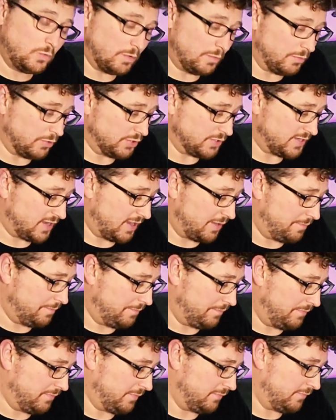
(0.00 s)
One more time,
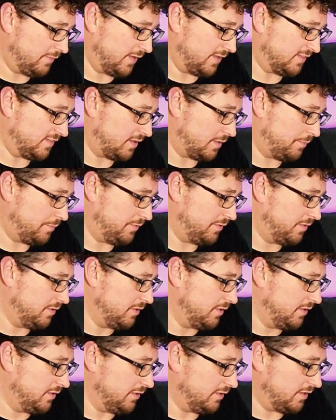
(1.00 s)
face up,
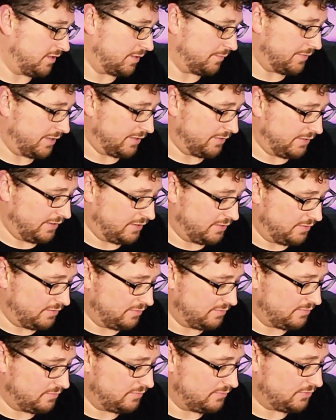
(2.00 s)
come down here,
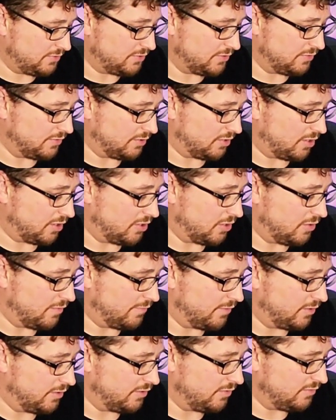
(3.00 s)
turn the card
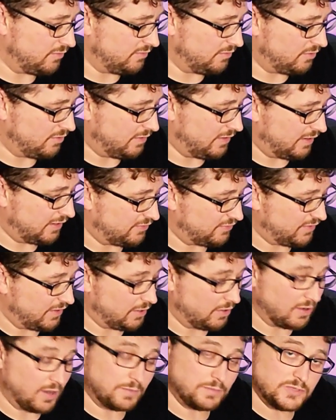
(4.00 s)
over, your index
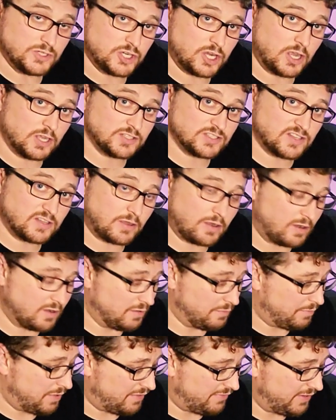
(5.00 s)
finger up jogs the card
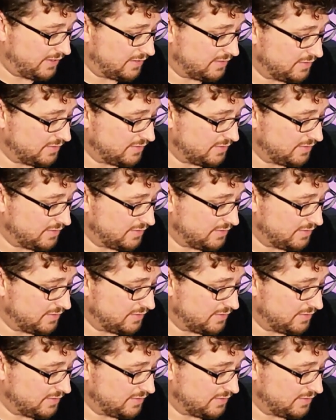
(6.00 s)
above it,